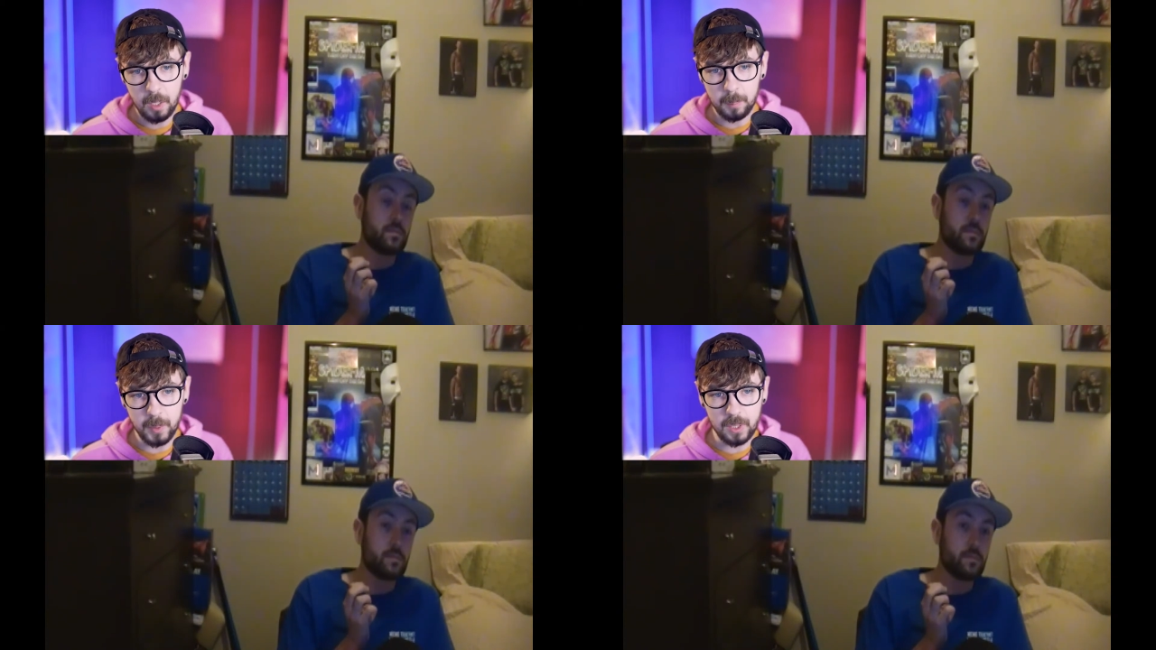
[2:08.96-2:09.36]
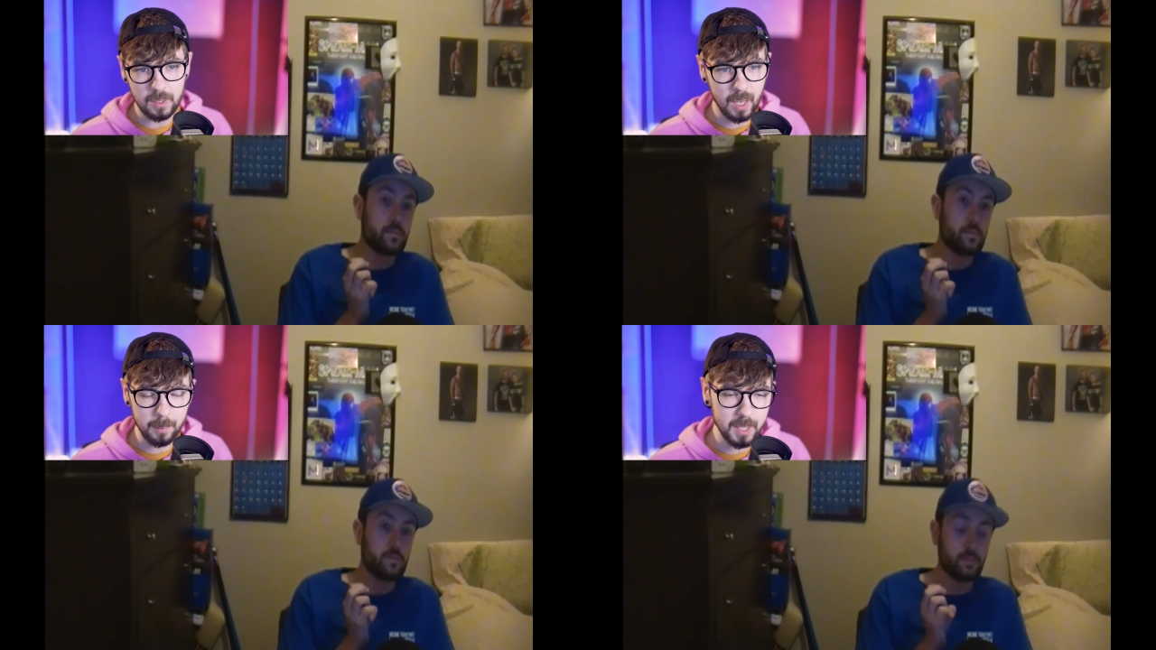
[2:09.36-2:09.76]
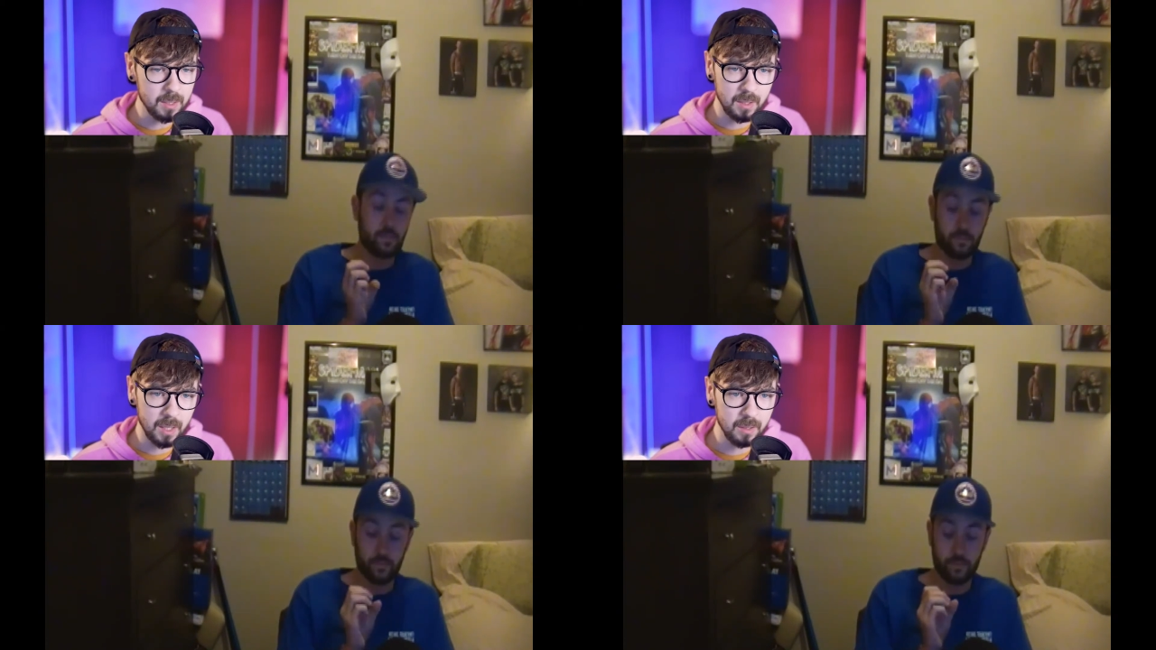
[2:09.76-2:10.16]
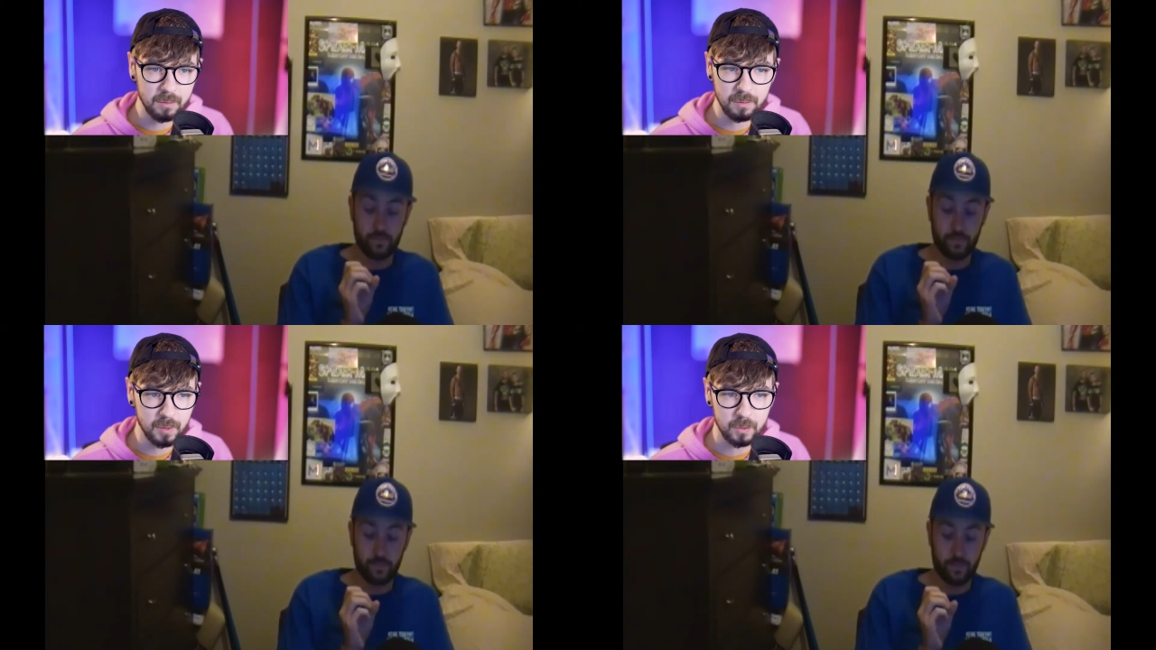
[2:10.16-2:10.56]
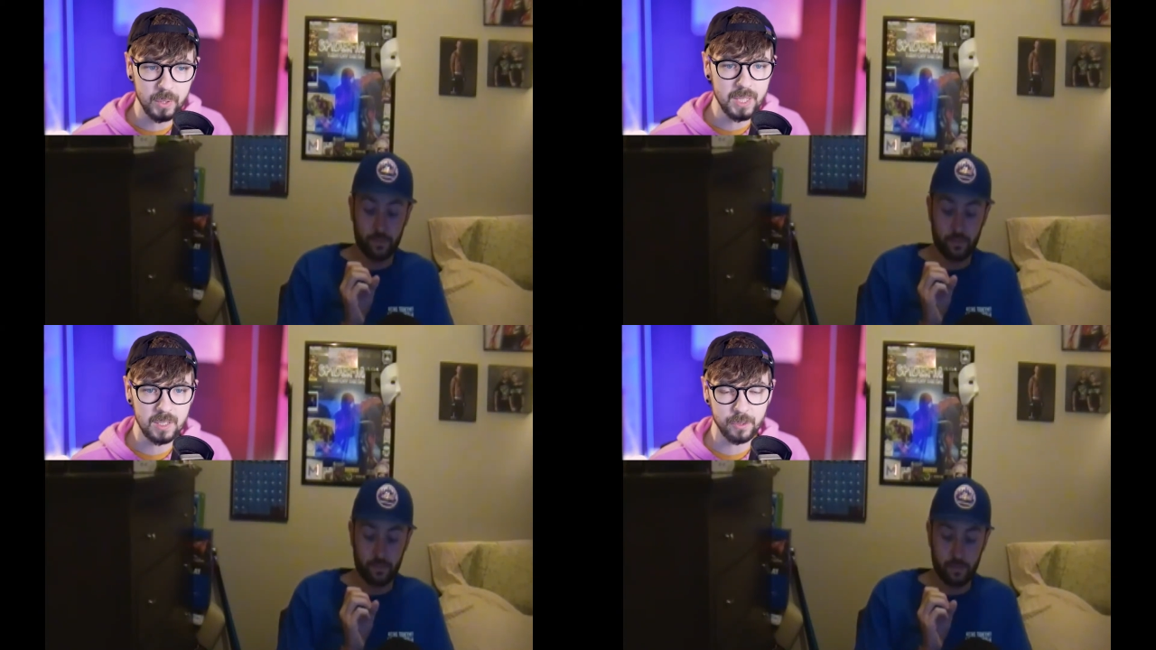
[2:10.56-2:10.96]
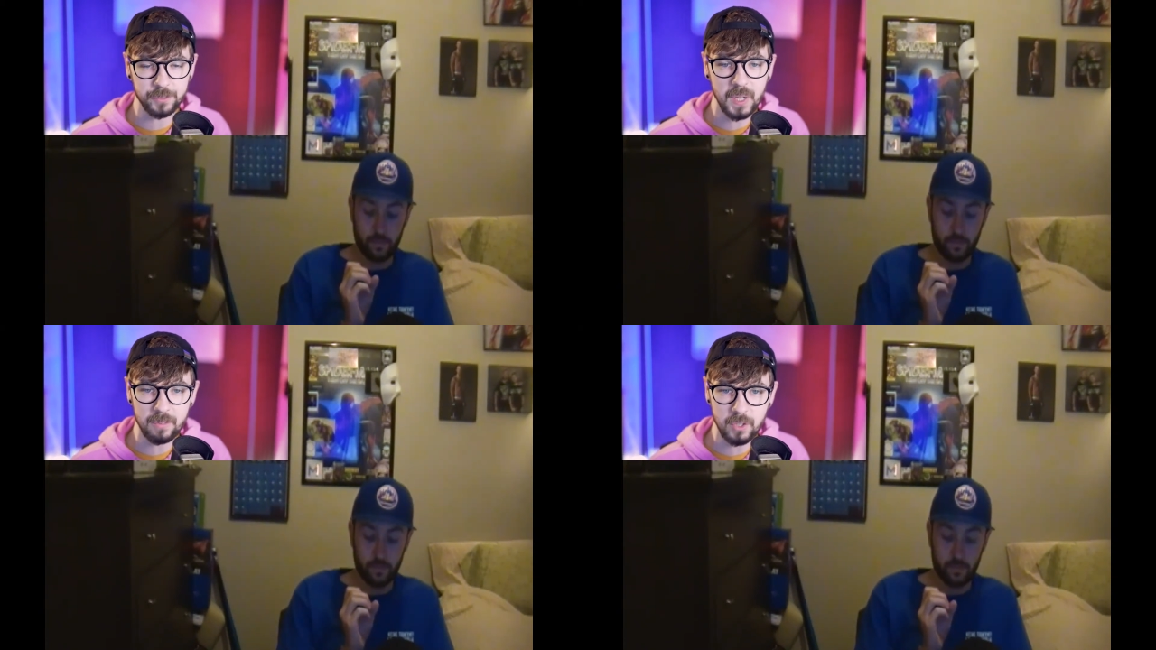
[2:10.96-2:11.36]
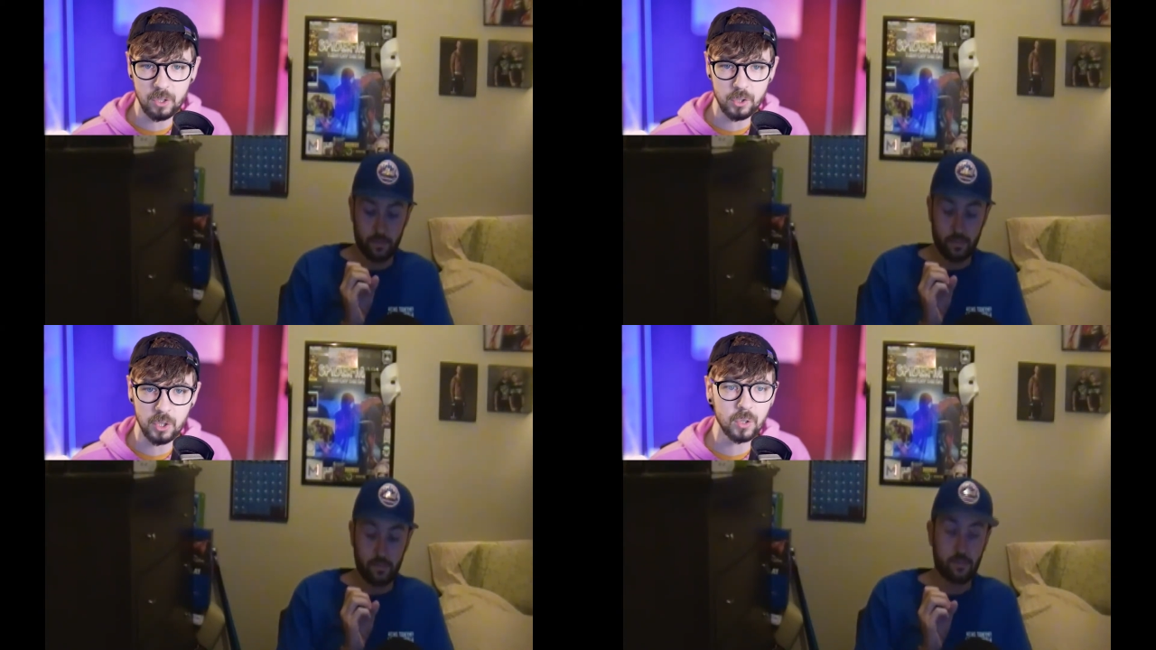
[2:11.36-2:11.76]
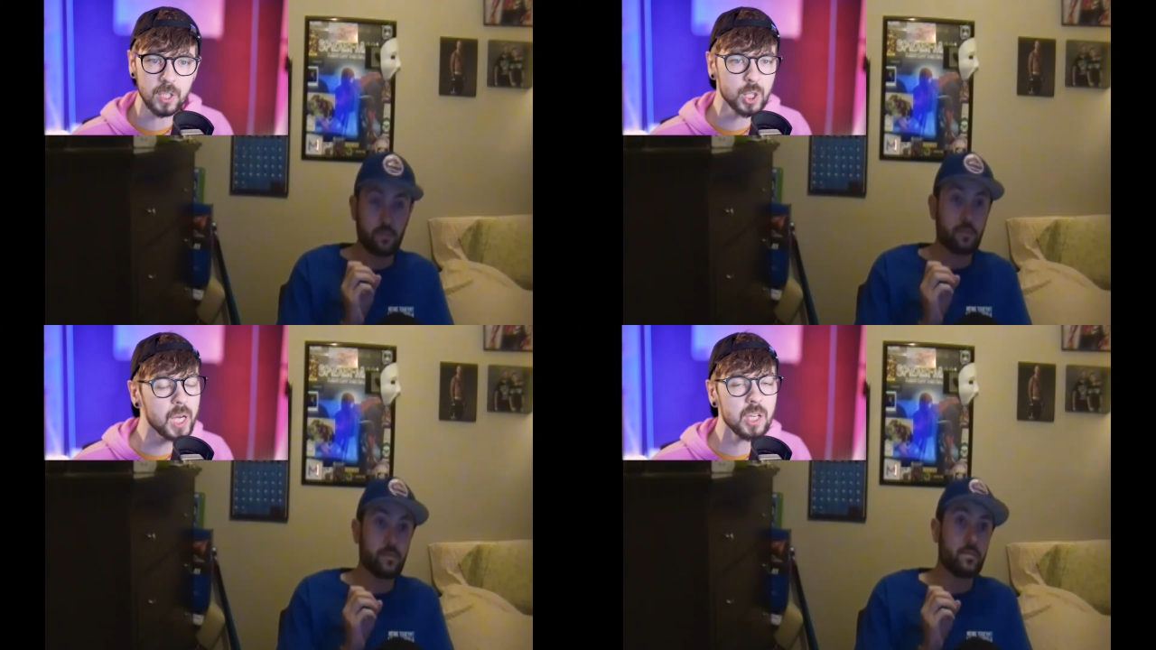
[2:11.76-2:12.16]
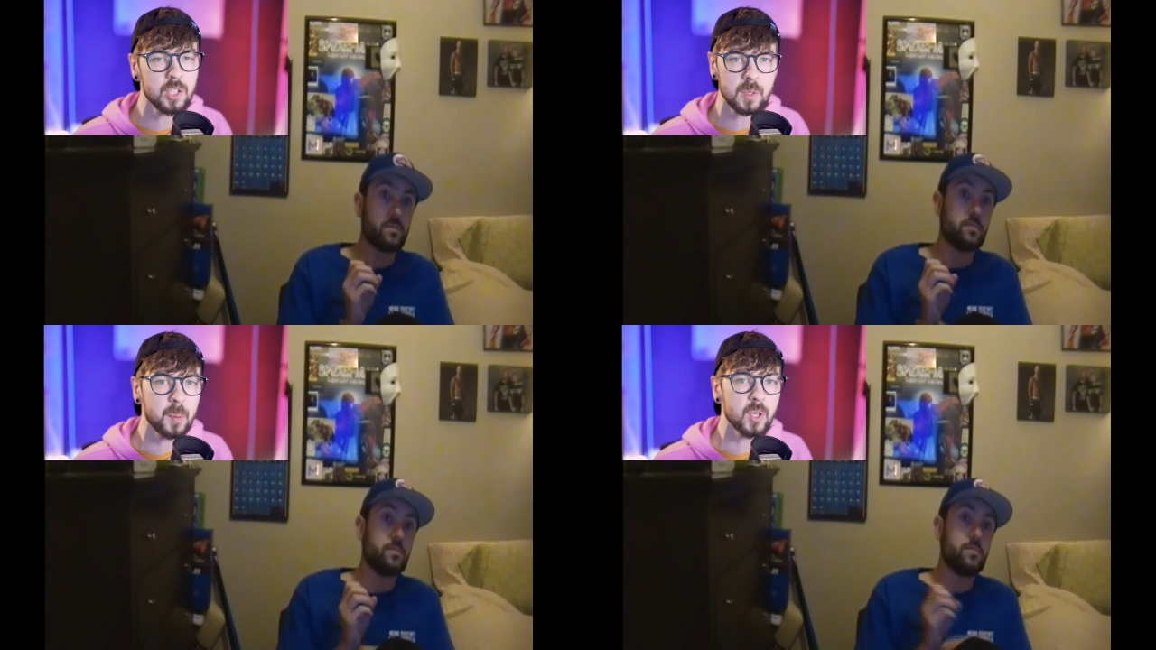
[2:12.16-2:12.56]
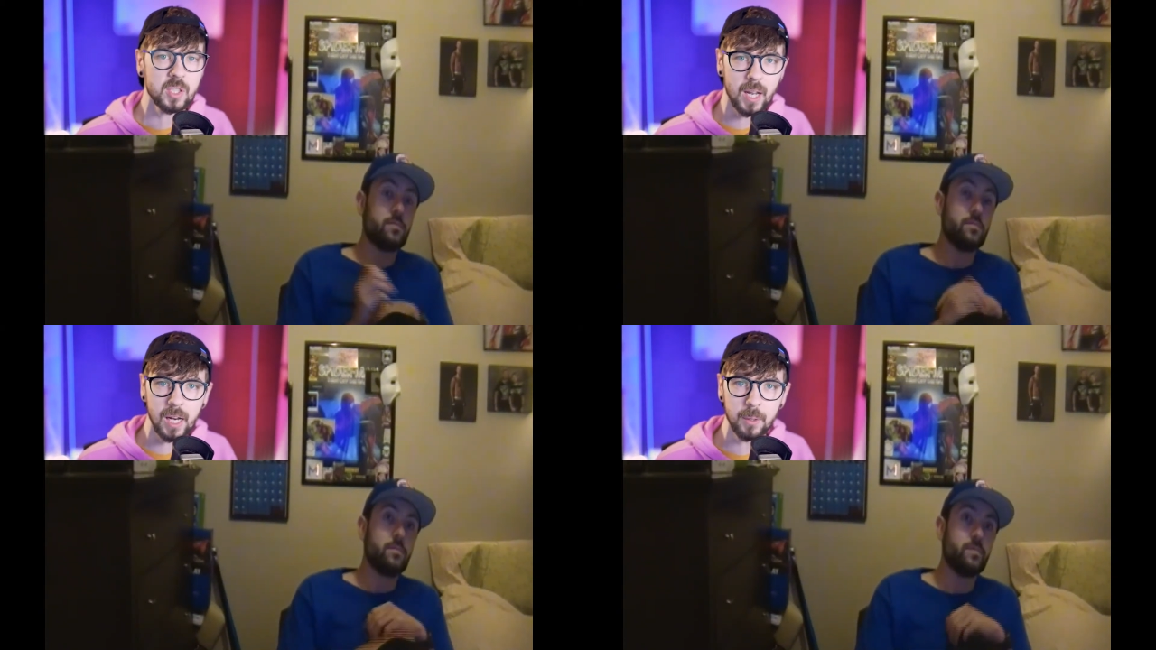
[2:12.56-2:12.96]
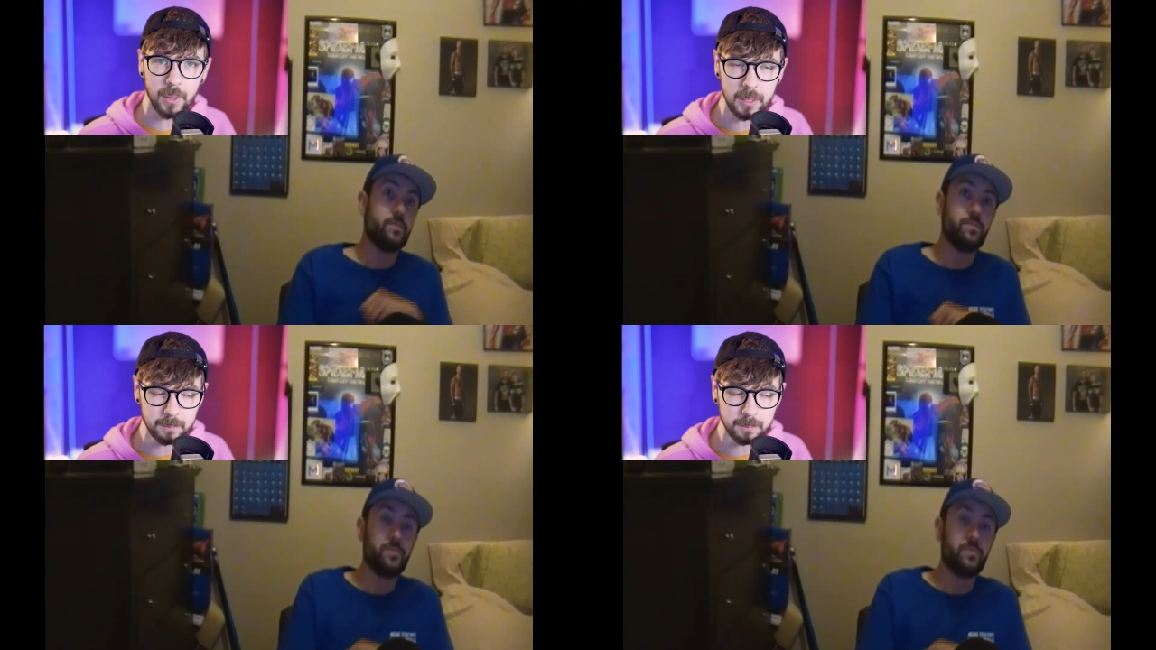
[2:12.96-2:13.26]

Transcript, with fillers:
Speaker 1: But I mean, in three to five years, you're going to change as a person anyway.